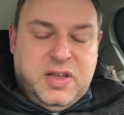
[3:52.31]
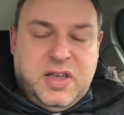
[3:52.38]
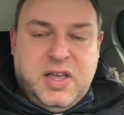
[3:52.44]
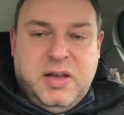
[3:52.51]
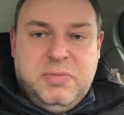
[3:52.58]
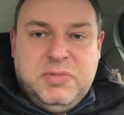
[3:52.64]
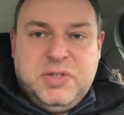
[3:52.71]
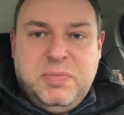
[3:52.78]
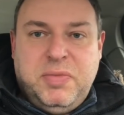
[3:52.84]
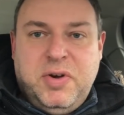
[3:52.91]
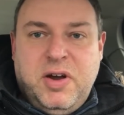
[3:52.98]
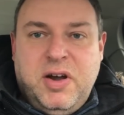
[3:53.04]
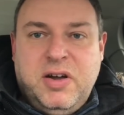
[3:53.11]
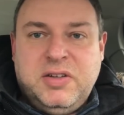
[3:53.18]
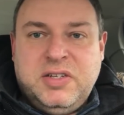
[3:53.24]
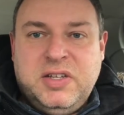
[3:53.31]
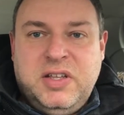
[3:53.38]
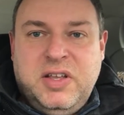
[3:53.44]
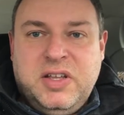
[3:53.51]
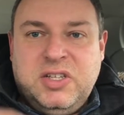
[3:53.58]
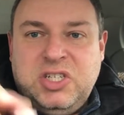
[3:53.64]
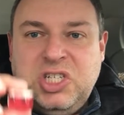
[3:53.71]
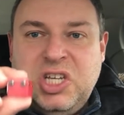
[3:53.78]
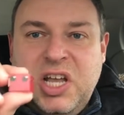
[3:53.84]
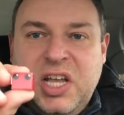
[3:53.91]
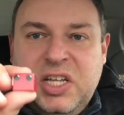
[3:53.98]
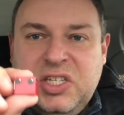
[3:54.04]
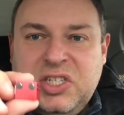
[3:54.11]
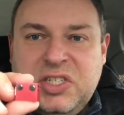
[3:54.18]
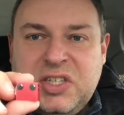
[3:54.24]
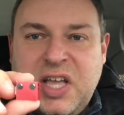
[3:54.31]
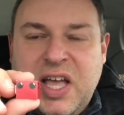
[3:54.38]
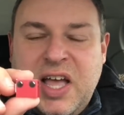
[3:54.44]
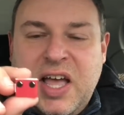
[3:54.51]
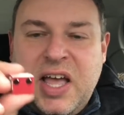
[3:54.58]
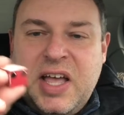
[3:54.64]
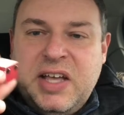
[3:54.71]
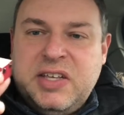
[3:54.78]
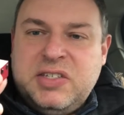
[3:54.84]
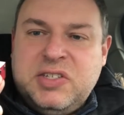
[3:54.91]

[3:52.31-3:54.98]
Comes apart, and you can change his eyes.